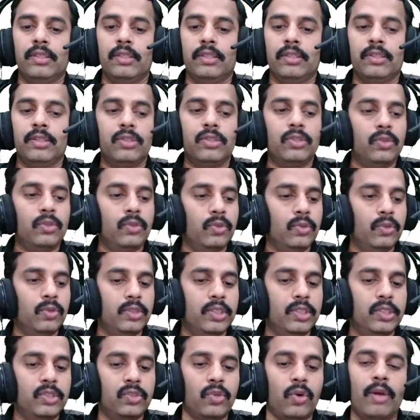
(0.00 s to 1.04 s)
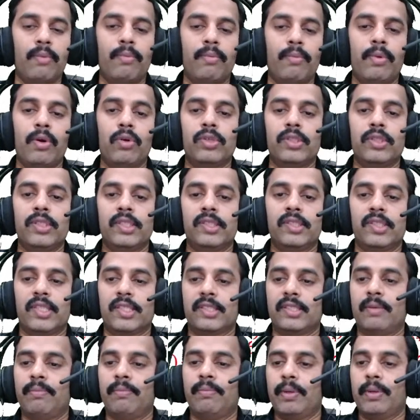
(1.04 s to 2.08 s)
So this is all about this
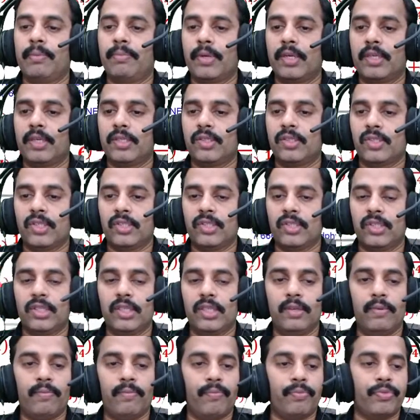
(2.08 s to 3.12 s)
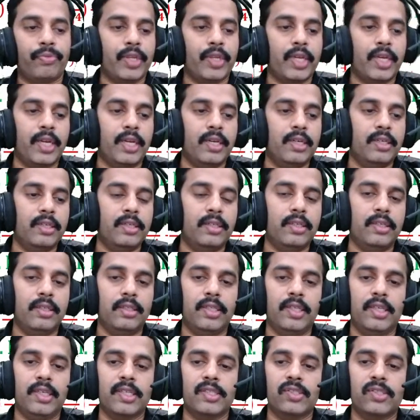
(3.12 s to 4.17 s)
exam paper discussion, and in
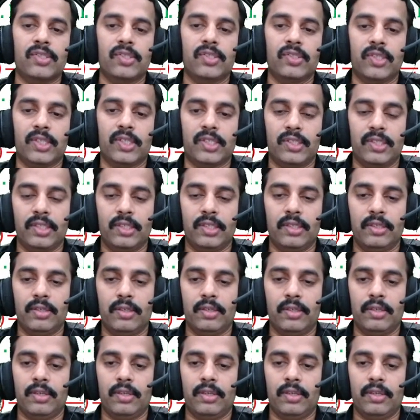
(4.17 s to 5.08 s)
the next section,